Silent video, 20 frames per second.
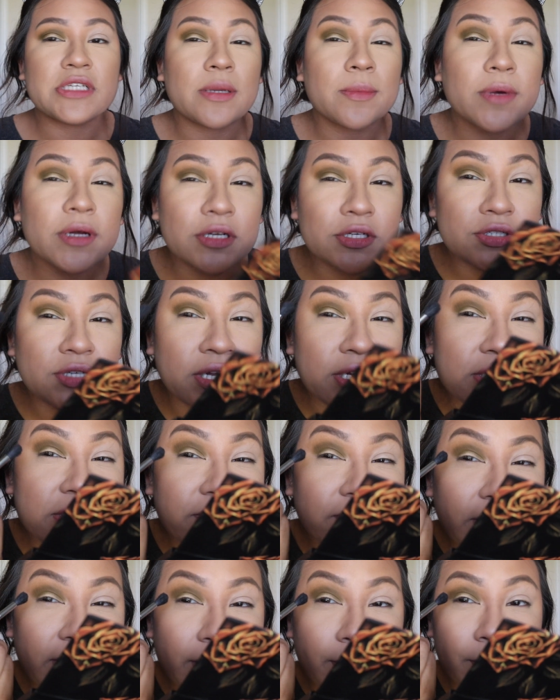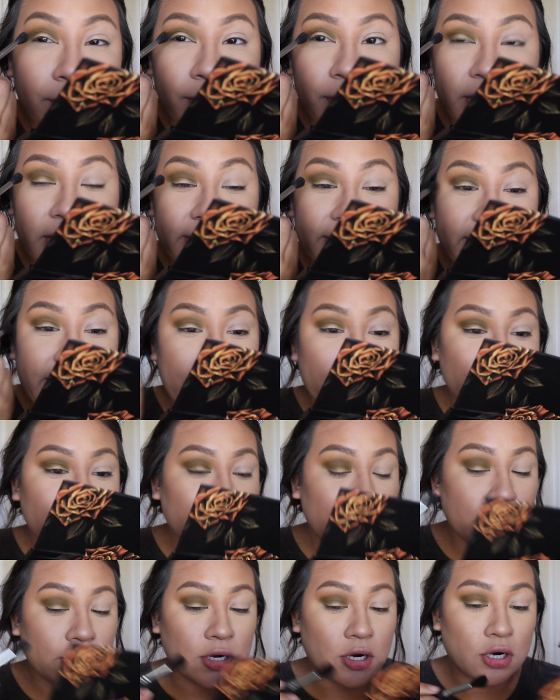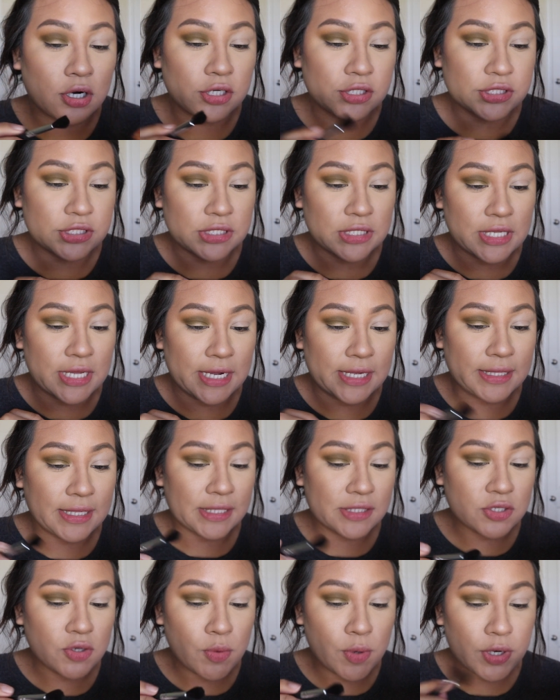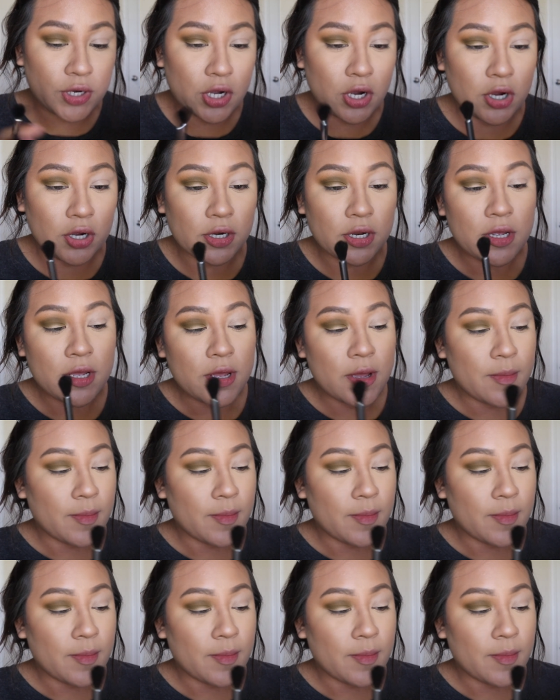and I'm going to try to see if I can blend out that harsh line that's going on.